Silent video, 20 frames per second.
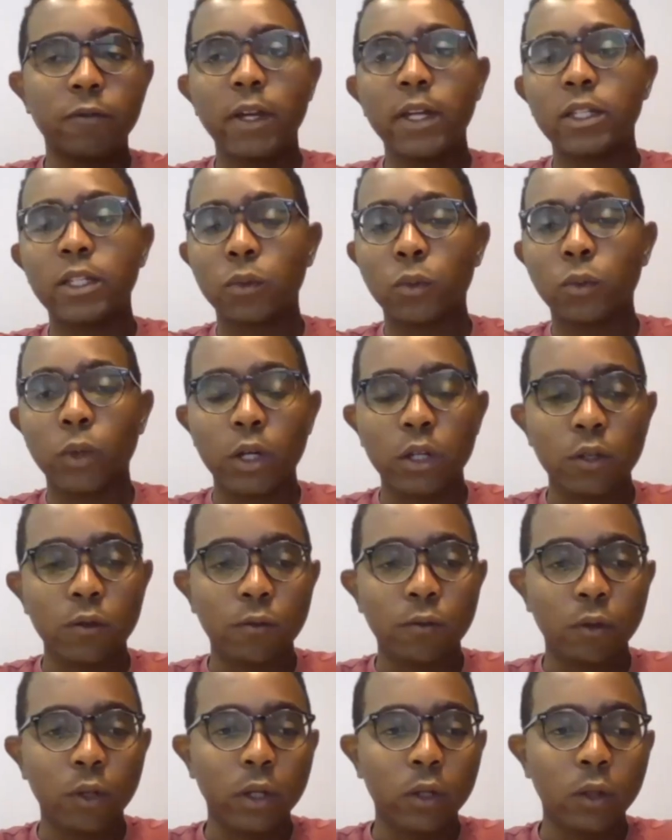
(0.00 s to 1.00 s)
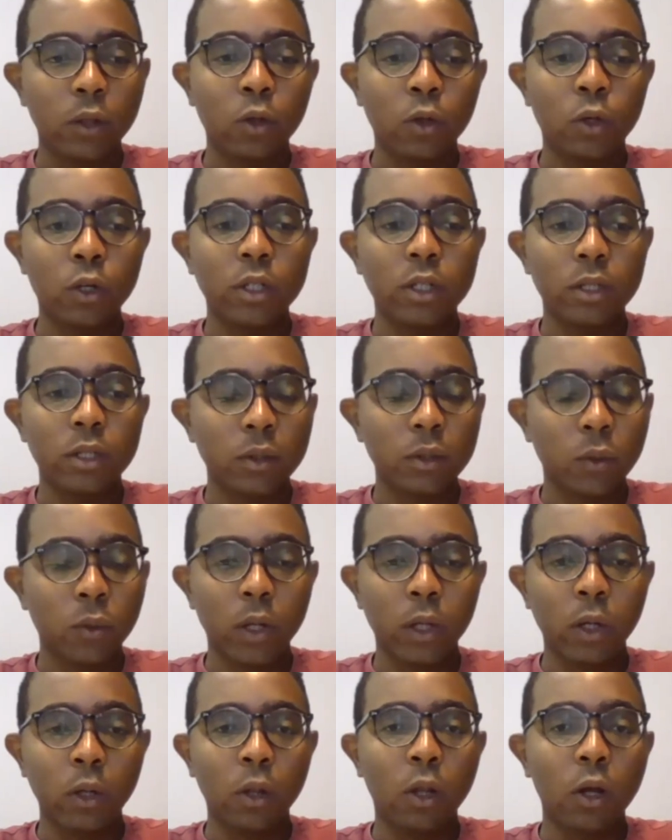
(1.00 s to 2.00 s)
phase where you've like learned
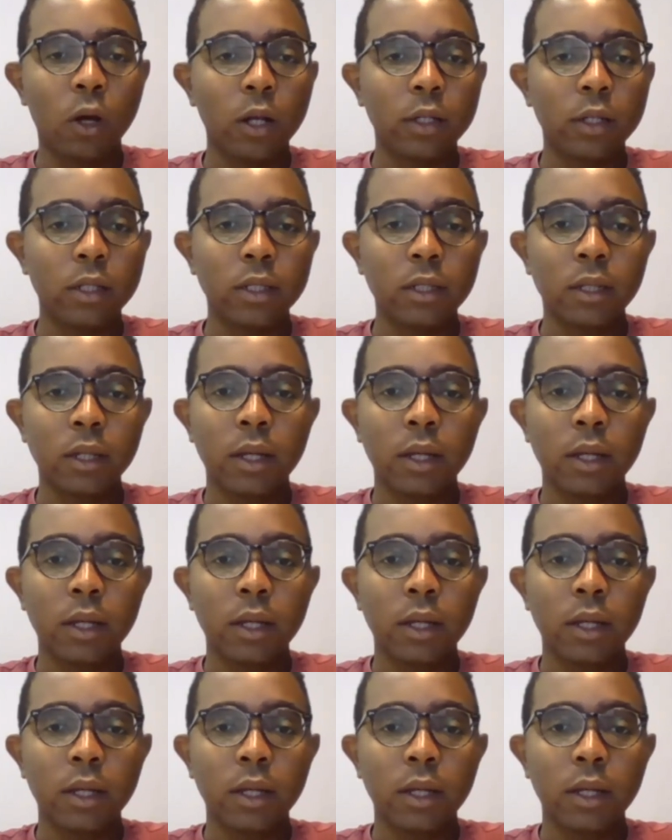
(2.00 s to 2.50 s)
quite a lot,